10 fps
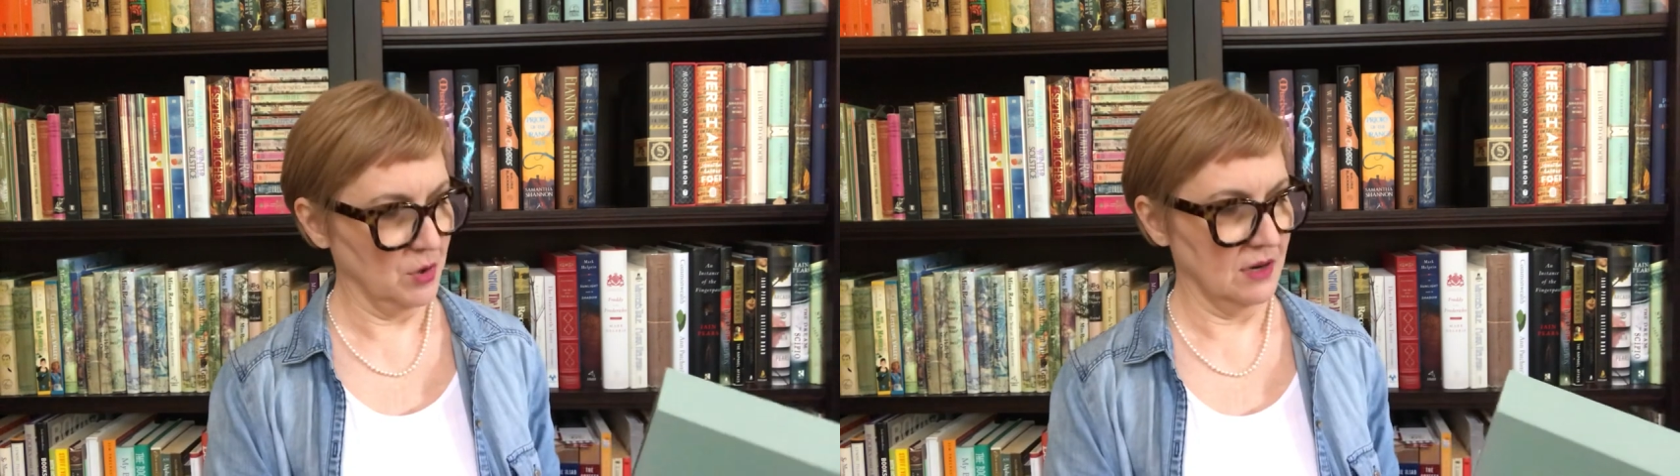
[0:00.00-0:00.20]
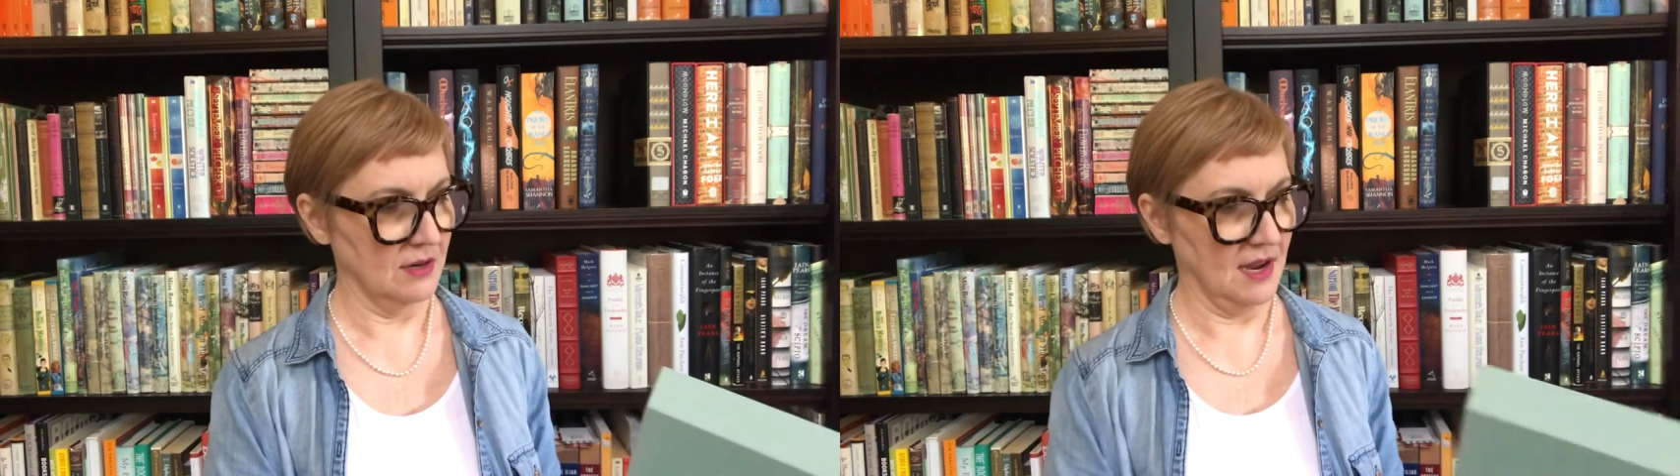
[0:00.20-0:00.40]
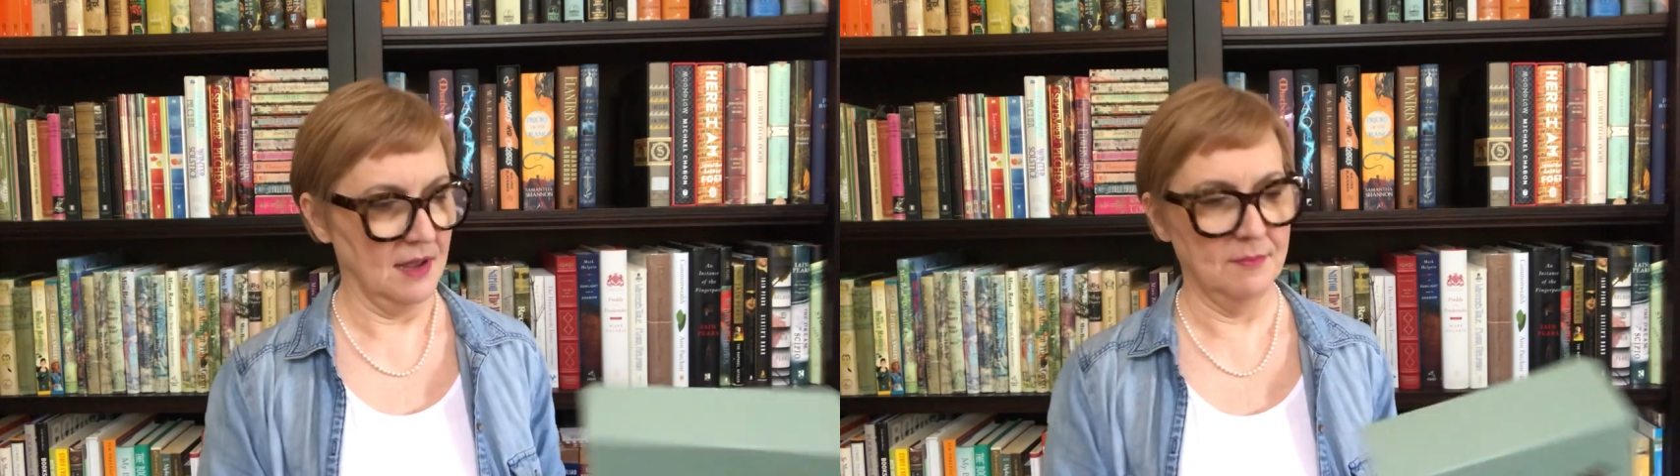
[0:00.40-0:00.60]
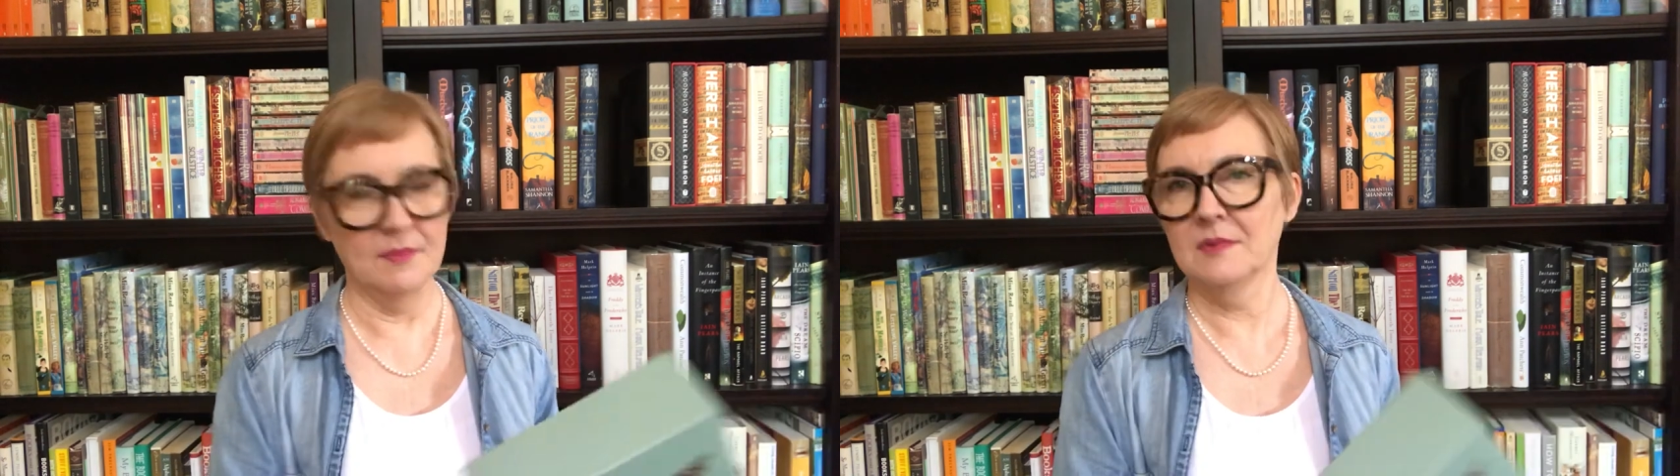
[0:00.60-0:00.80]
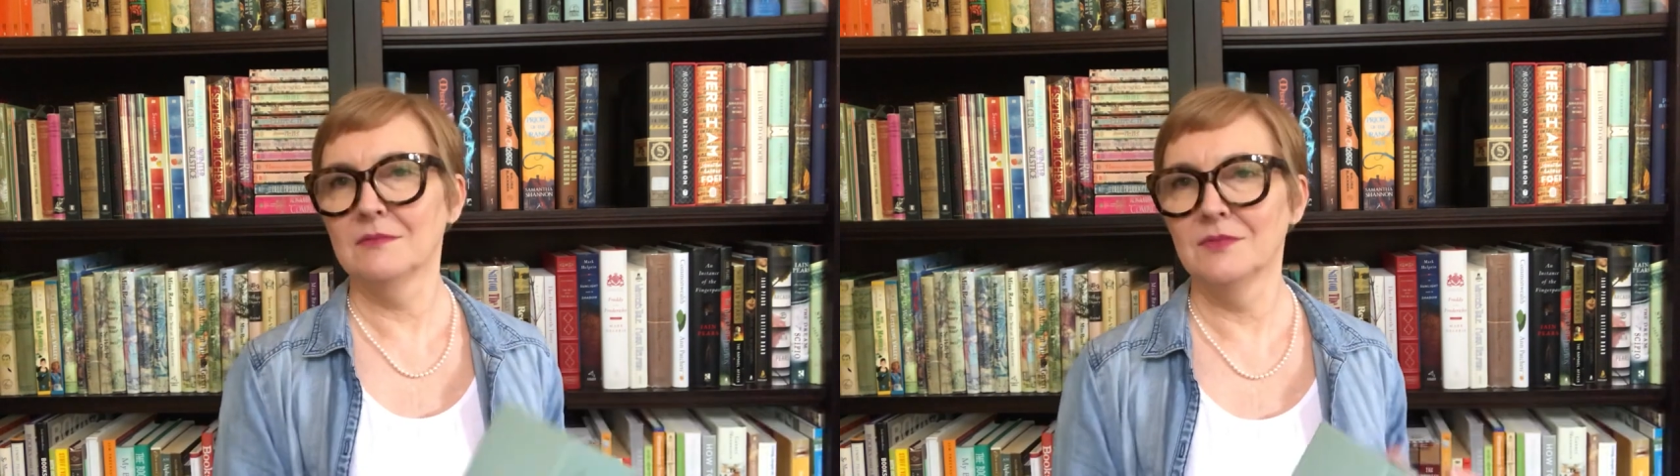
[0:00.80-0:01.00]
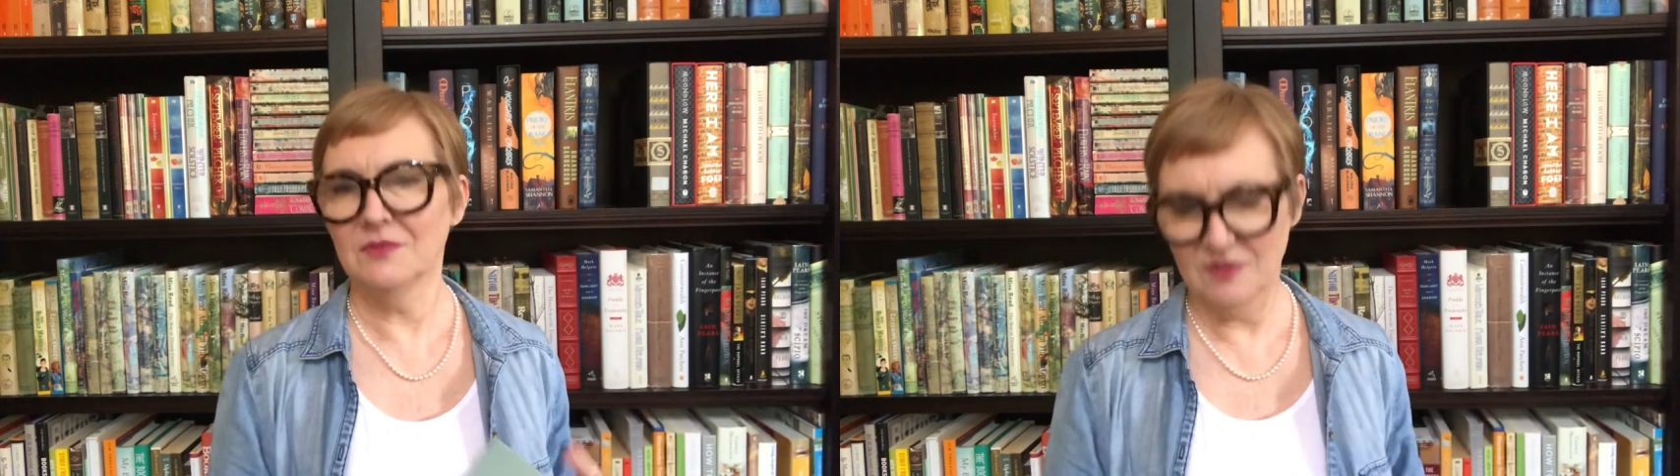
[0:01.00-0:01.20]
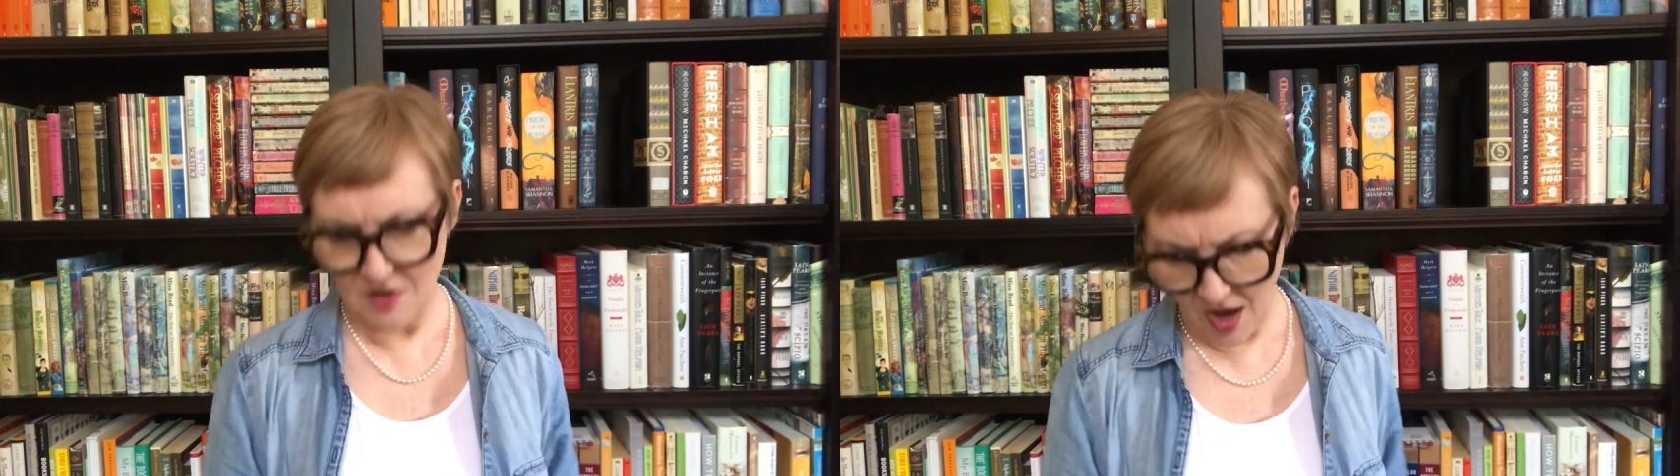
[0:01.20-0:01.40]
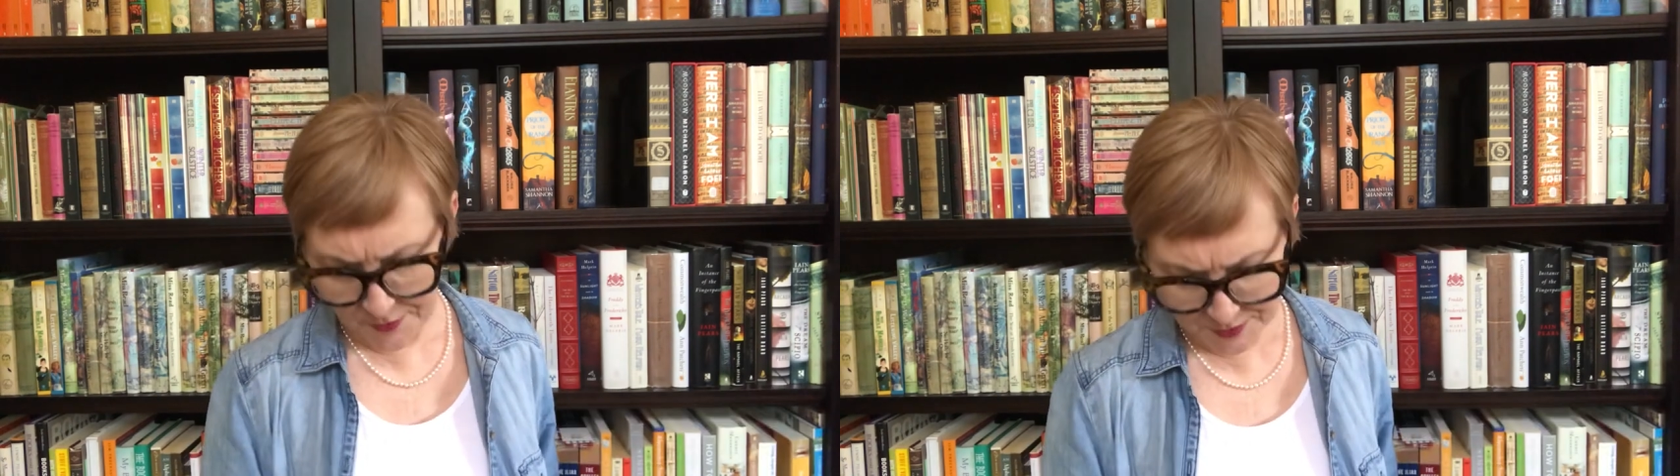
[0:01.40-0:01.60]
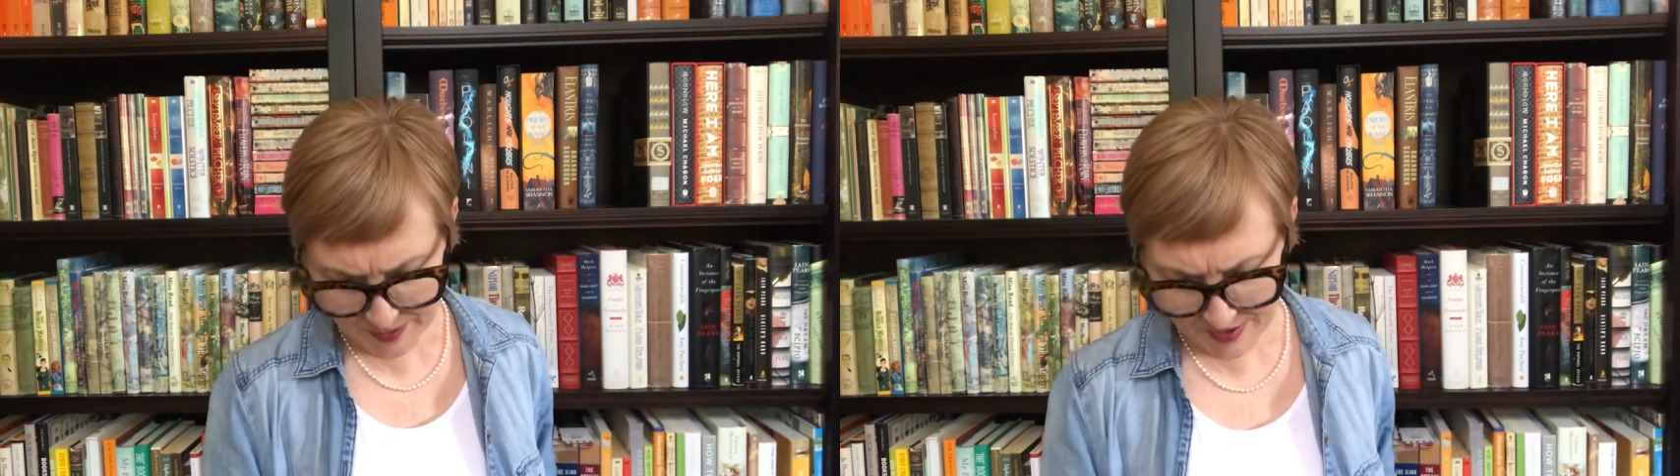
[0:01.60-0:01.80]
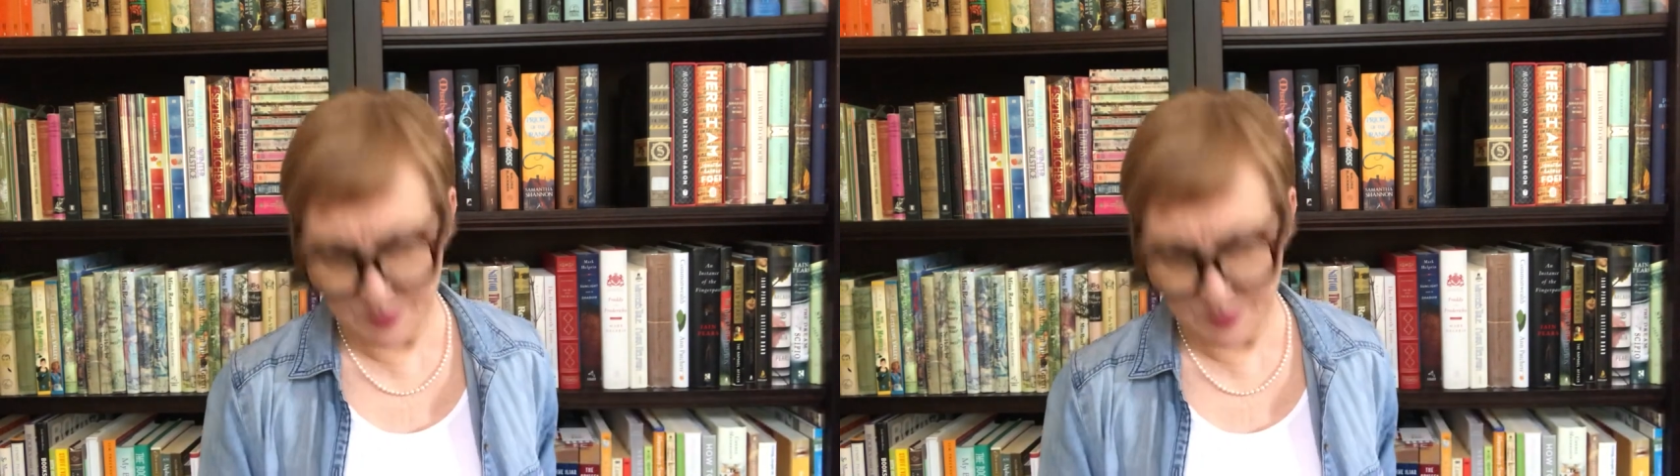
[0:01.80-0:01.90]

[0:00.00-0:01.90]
or um, novels by,